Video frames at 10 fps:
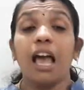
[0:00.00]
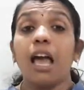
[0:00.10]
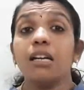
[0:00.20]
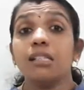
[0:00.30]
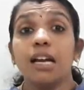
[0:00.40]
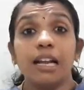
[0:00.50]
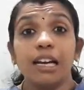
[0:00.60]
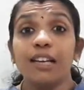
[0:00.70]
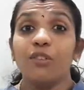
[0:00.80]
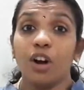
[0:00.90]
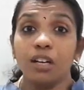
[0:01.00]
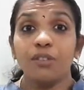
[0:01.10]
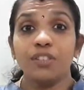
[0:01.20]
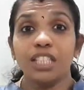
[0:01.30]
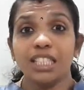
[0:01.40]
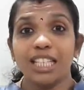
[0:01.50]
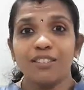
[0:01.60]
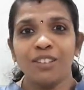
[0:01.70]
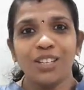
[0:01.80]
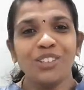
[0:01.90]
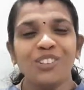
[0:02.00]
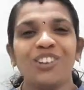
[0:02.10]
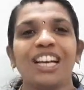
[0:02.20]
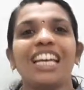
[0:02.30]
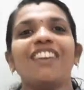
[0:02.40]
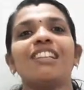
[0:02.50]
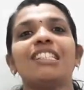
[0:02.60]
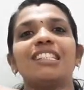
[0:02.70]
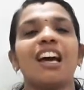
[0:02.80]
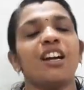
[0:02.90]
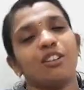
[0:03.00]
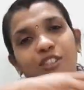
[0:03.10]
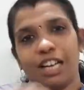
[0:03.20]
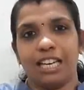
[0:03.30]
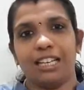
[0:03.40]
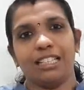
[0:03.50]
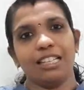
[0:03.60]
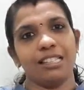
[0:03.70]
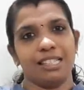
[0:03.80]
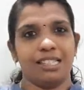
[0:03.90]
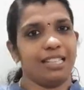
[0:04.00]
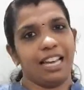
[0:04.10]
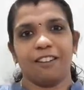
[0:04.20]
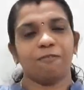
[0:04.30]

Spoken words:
And suddenly what the physician will do? He will start rotating this chair.